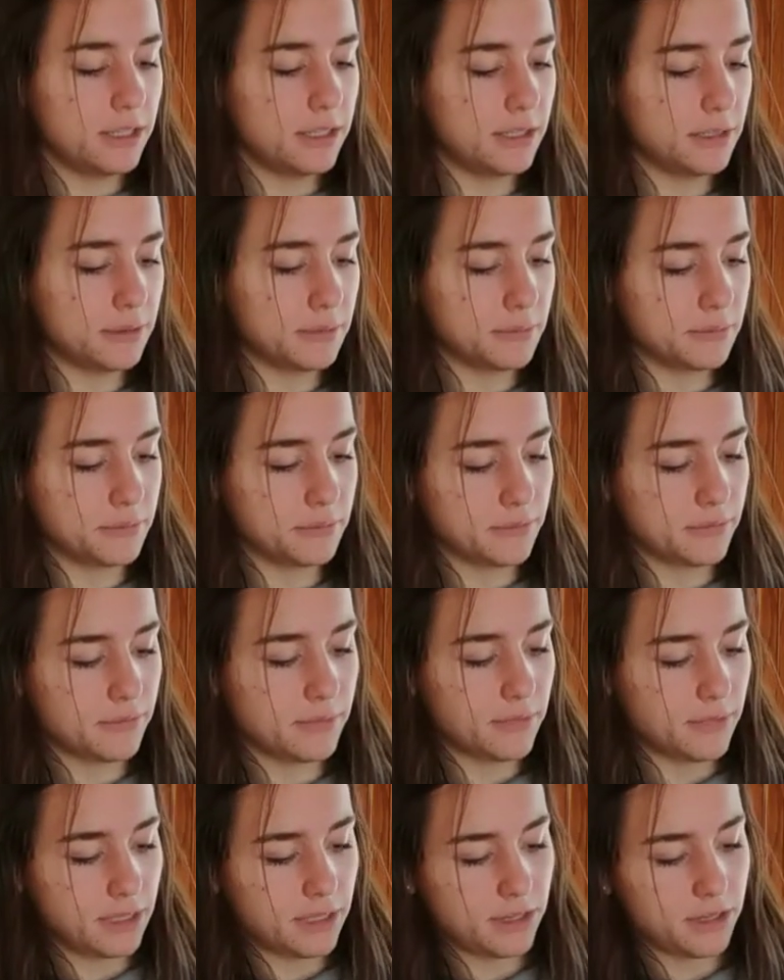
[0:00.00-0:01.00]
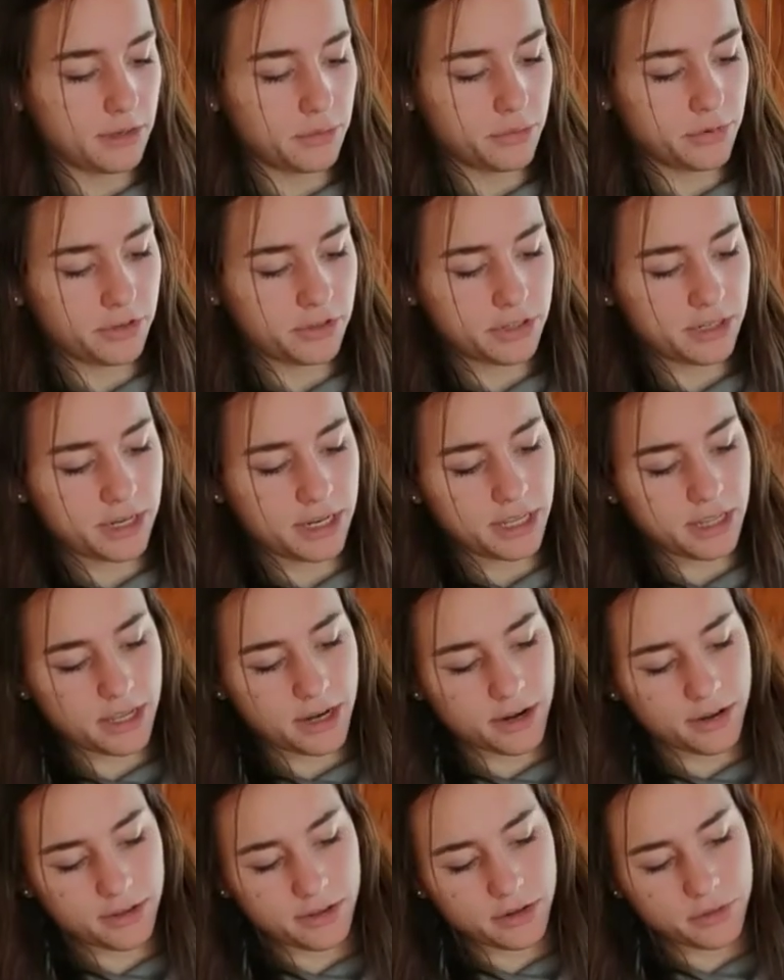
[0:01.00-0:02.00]
You can push it in
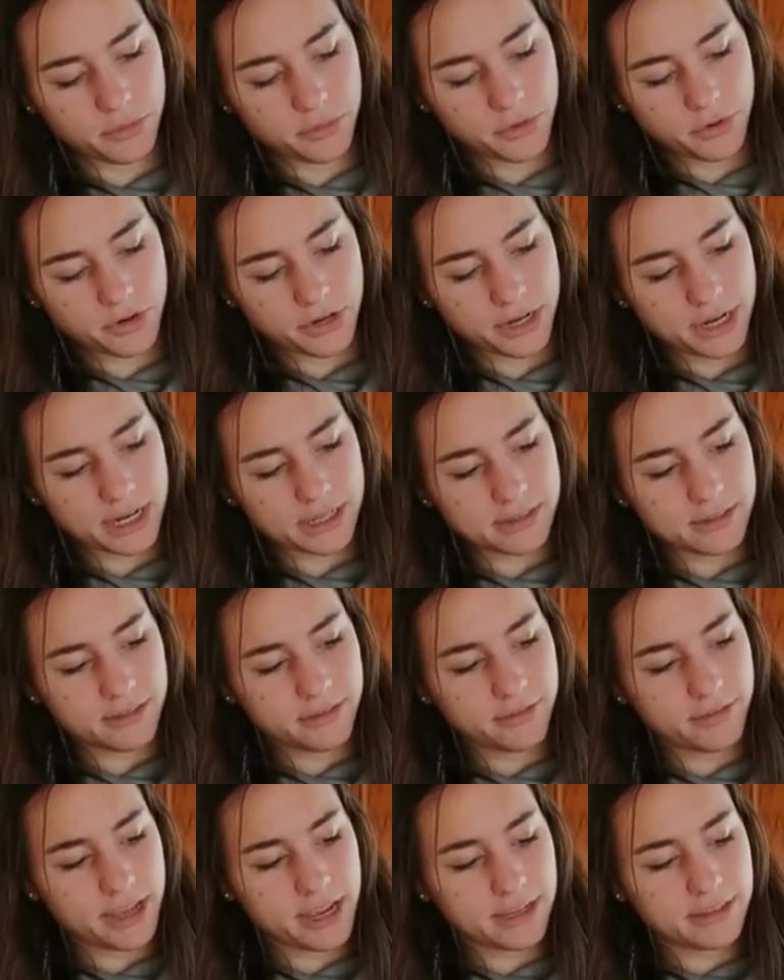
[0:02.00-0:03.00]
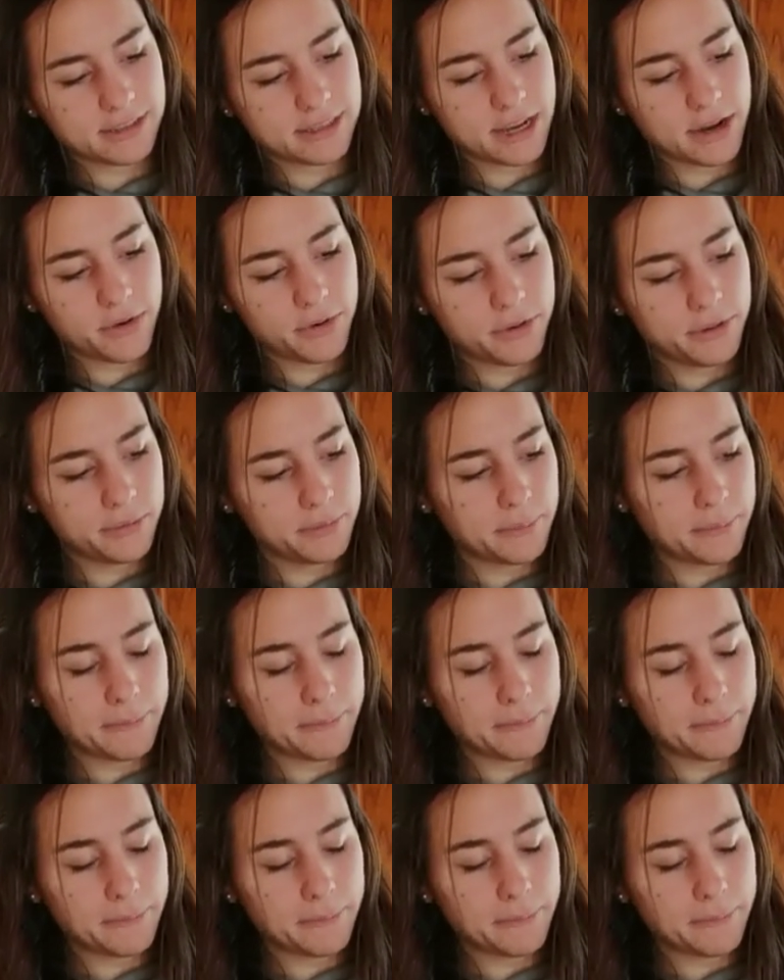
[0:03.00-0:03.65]
there a little more as it flattens out.